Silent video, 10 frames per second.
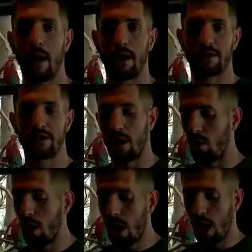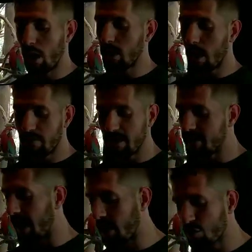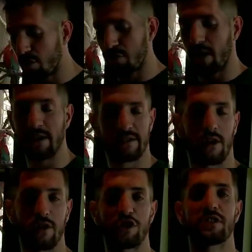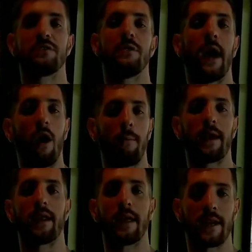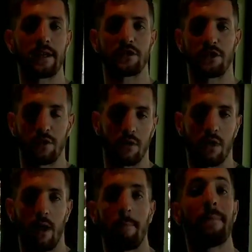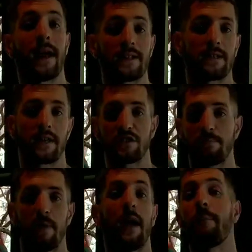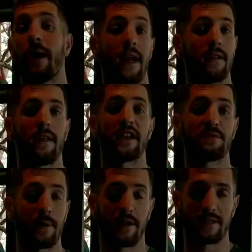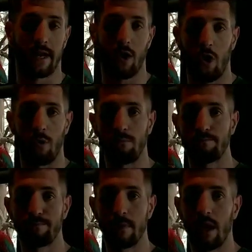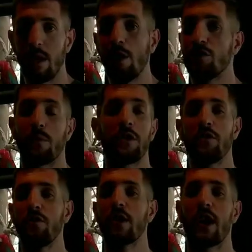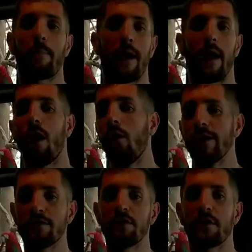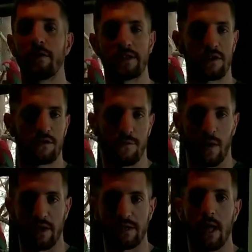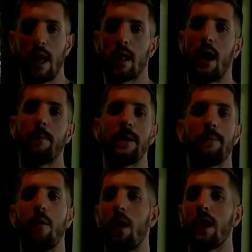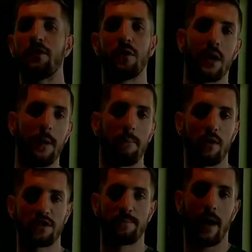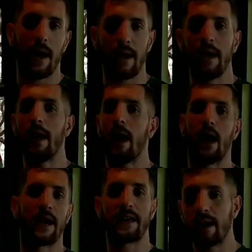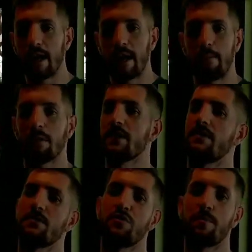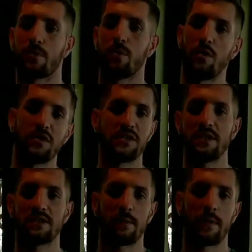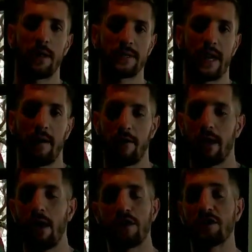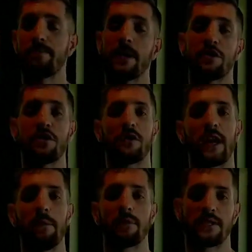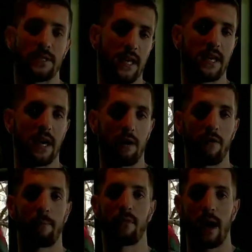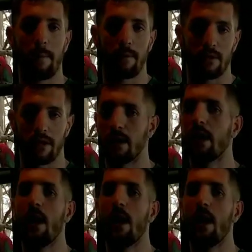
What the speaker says: So a lot of these extra things are just to help and enhance your pet experience at home. So when you do get a pet, always do your research first. A lot of people want to do an impulse buy and get an animal because they're super cool. You see someone else have it. Just make sure you're able to take care of it properly.